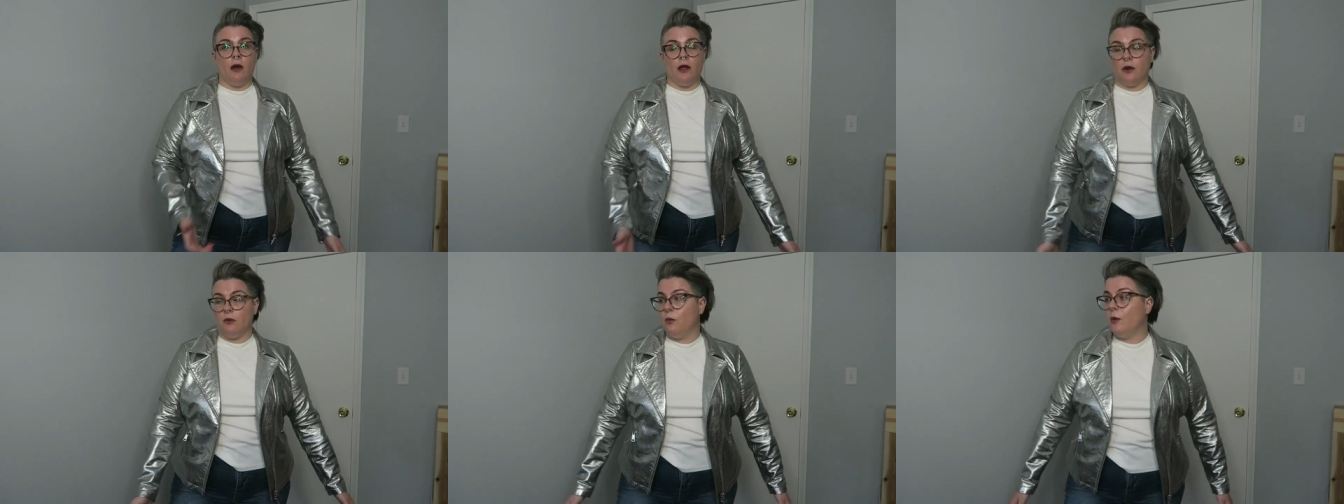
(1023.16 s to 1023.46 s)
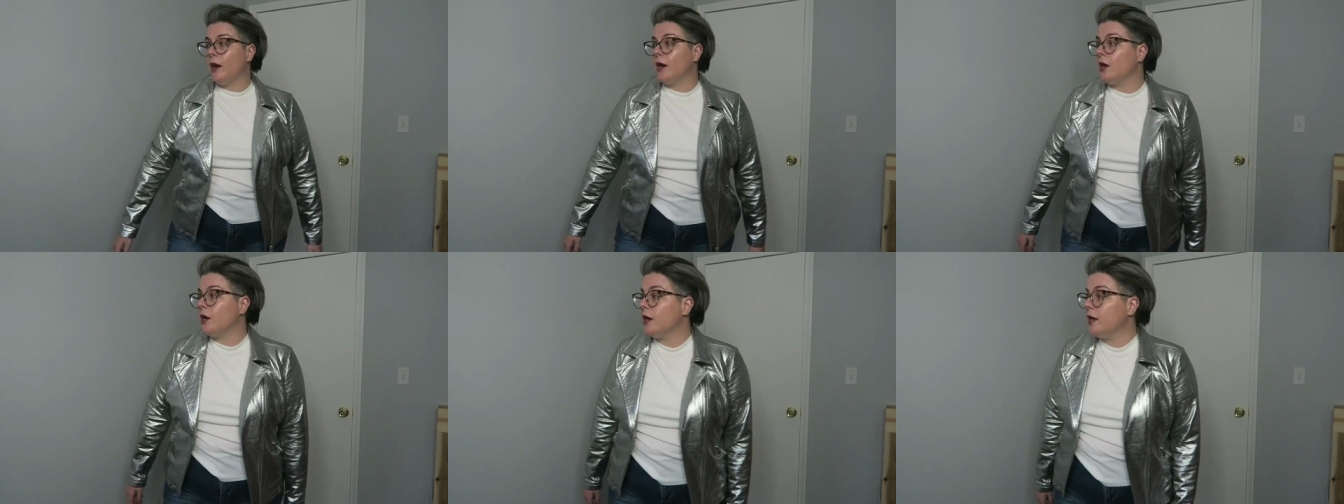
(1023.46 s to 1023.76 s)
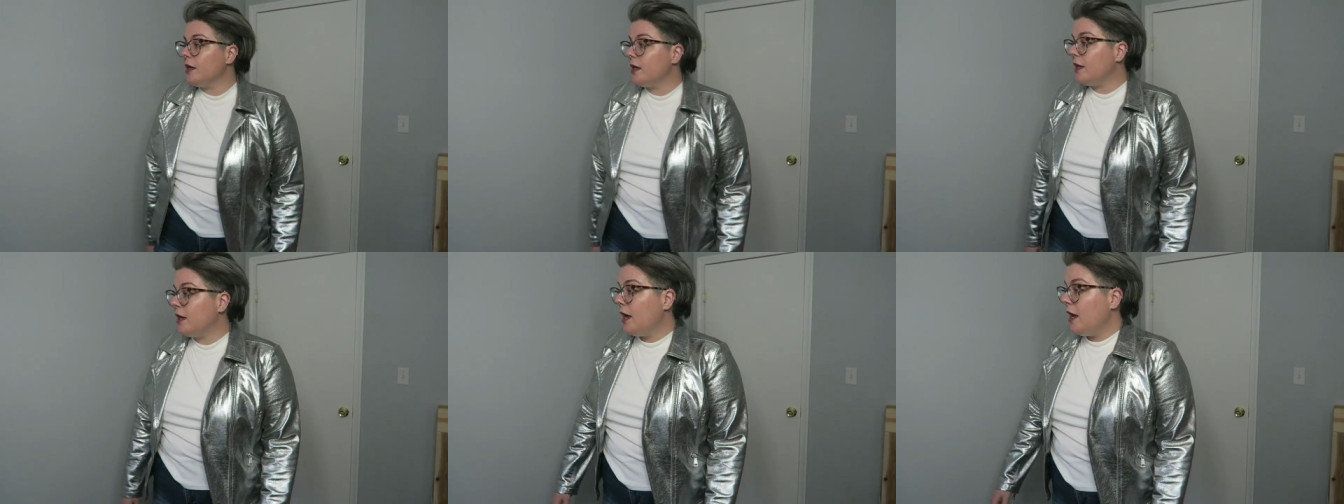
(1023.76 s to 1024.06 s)
want to
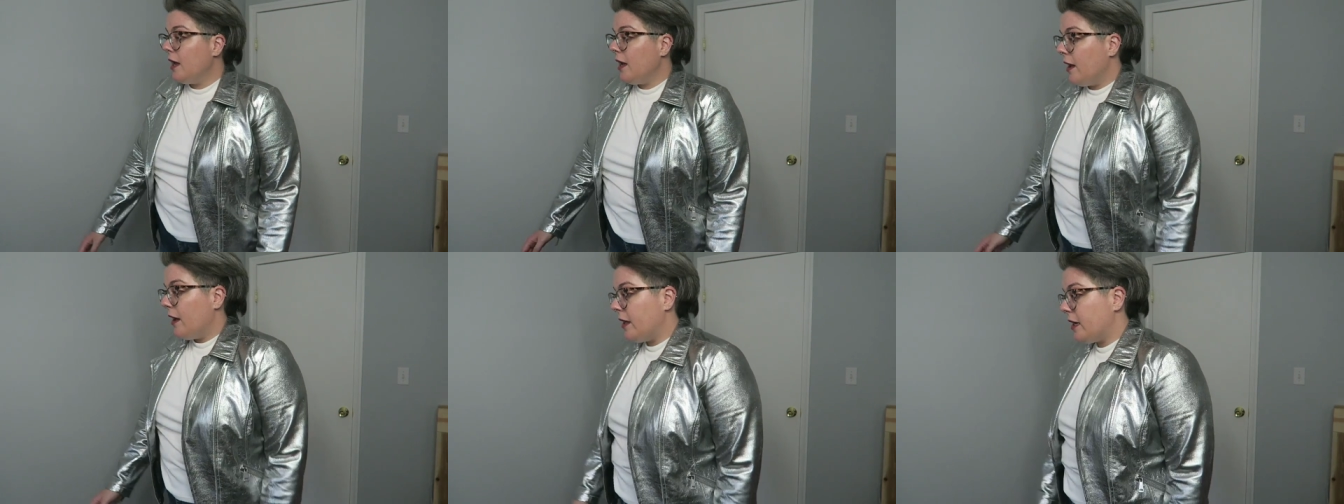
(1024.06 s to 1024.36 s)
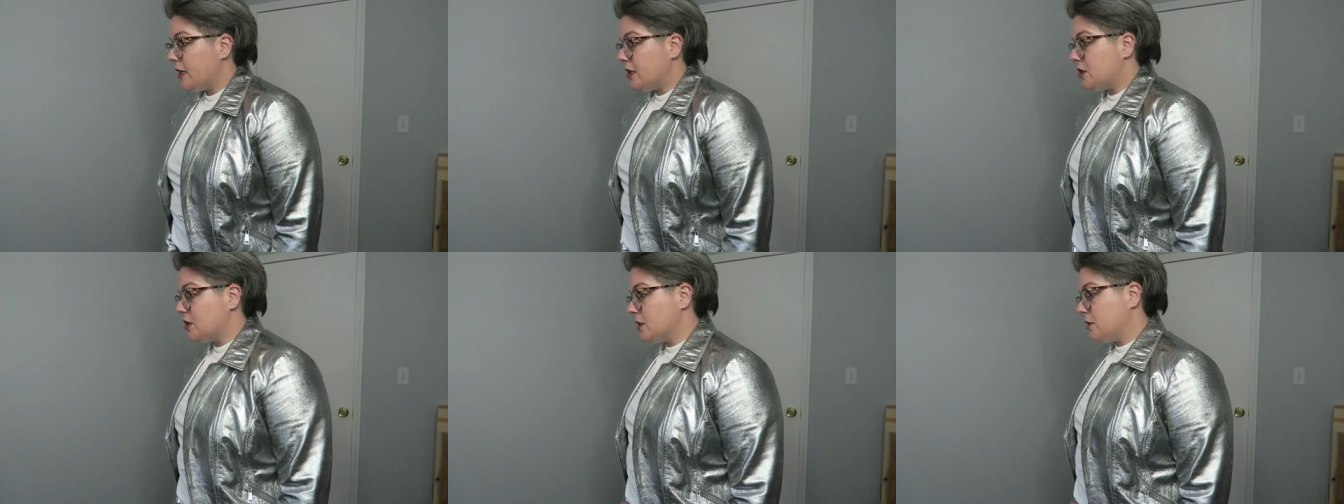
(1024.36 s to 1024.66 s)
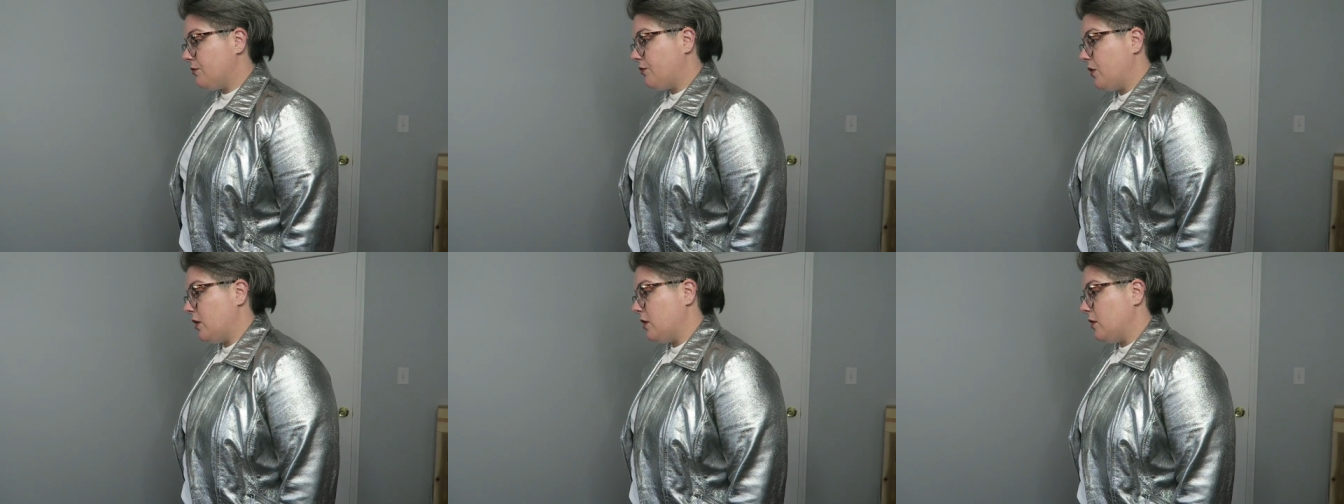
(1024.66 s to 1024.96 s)
wear it, and it
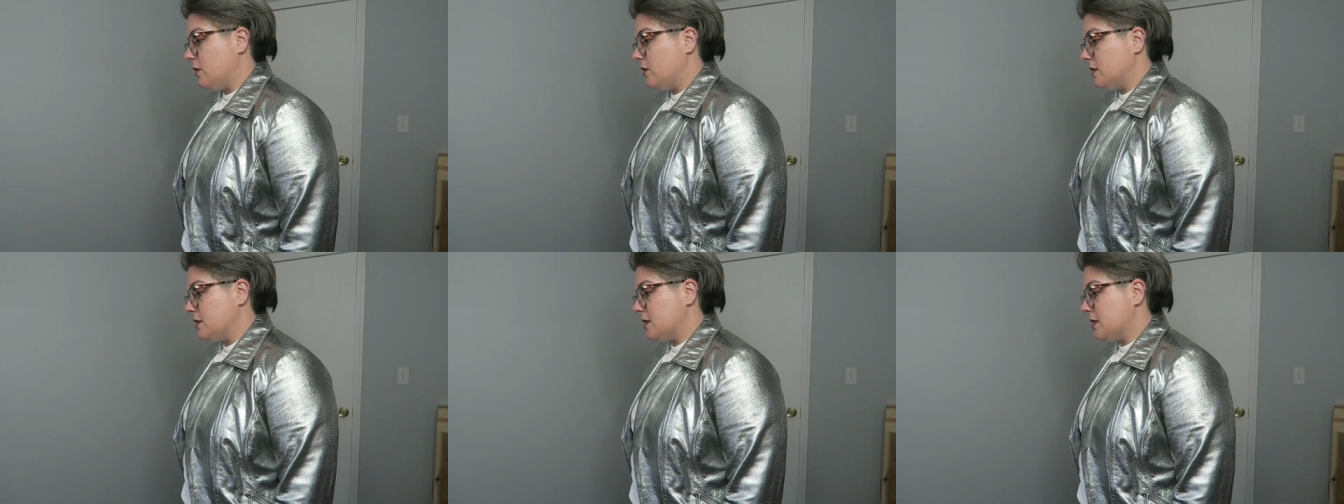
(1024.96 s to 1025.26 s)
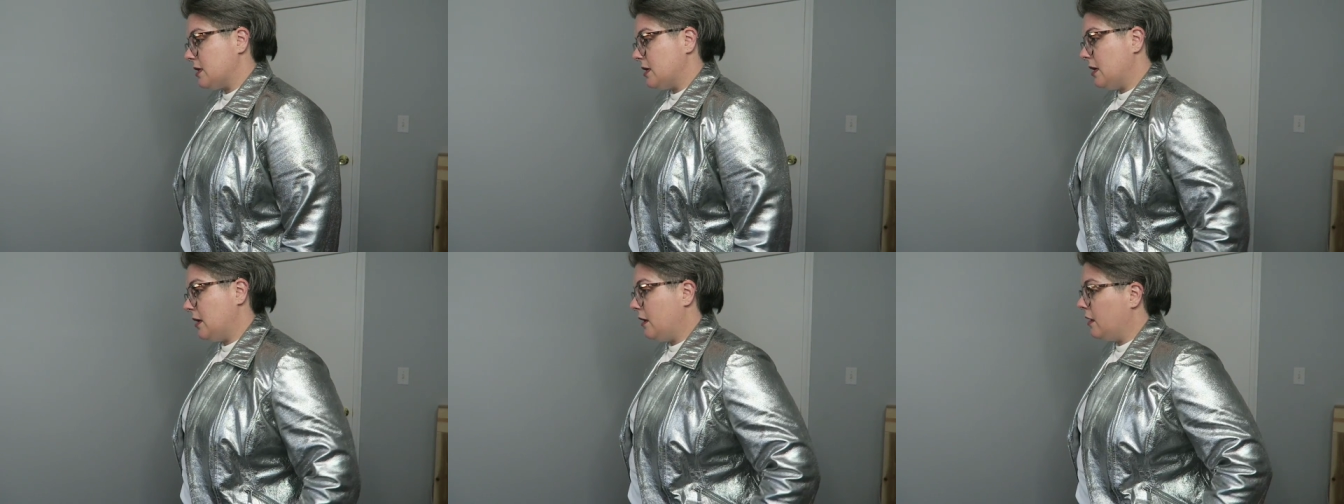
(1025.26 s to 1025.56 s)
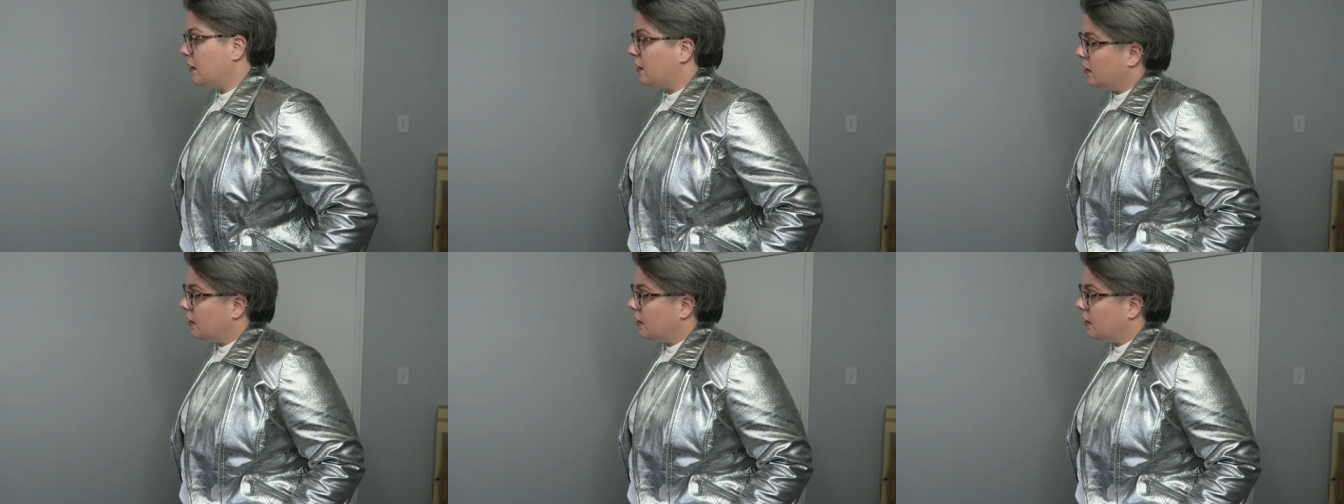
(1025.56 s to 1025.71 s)
just feels